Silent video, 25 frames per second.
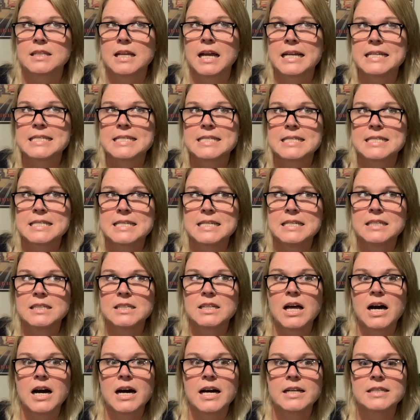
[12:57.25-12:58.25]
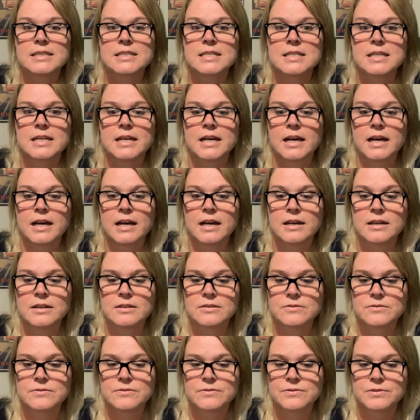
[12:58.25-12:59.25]
I see a lot
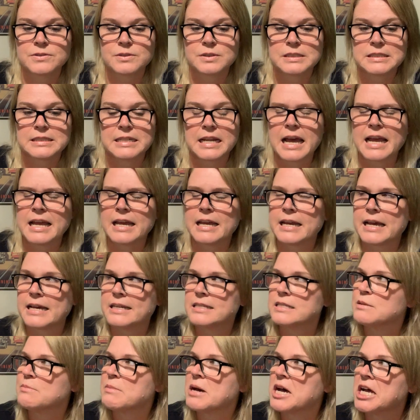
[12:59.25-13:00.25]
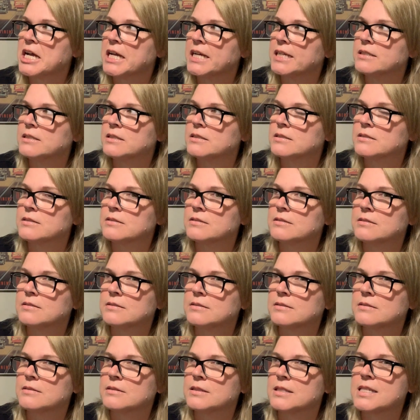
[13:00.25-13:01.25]
of niacinamide
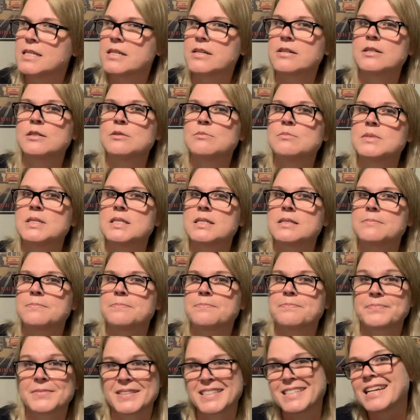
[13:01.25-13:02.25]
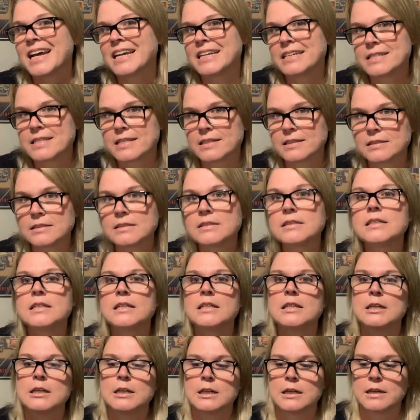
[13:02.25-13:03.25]
serums. It's niacin,
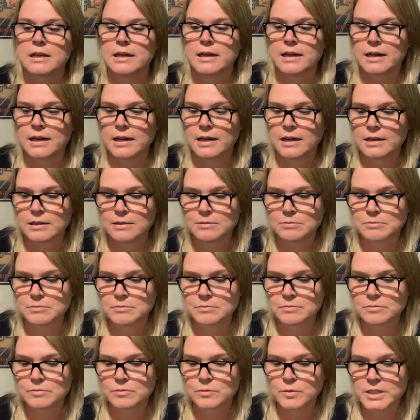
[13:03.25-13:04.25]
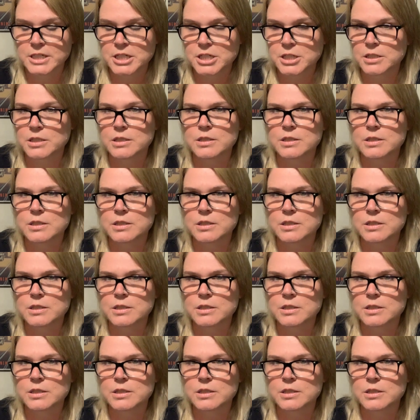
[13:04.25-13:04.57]
um, which